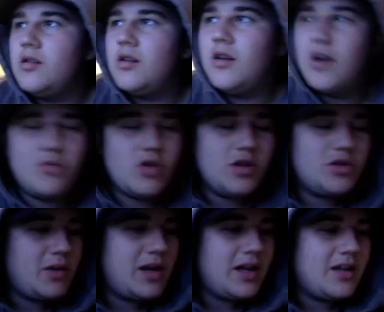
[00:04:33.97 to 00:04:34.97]
I'm not a
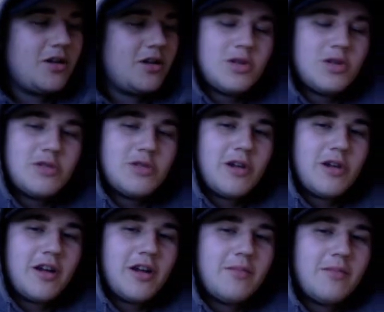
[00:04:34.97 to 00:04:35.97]
dweller. You know, I'm not gonna dwell on it.
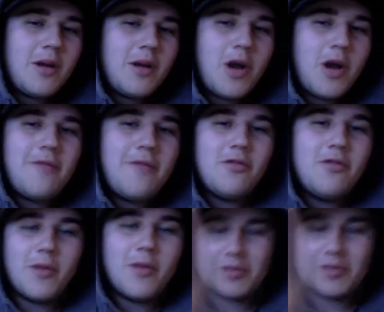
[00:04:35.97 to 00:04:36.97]
I'm I'm hopeful. I'm
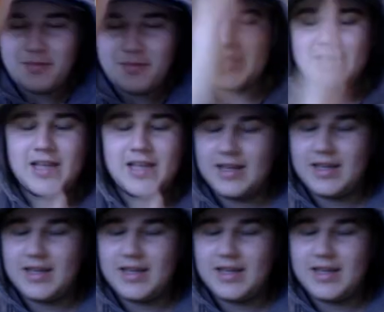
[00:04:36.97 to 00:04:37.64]
optimistic